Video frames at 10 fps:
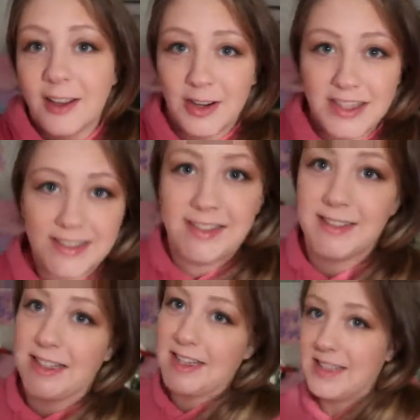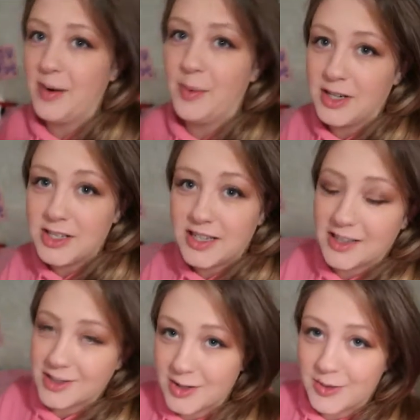Grace is sitting down watching
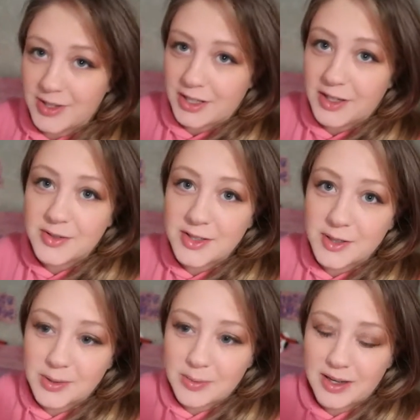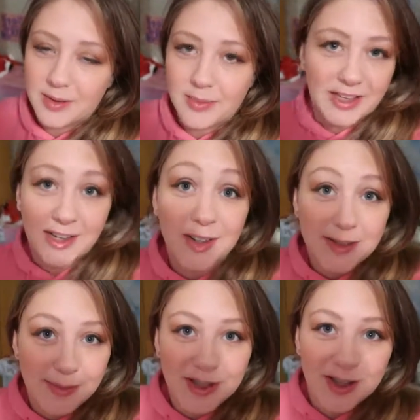a show on YouTube, like a Christmas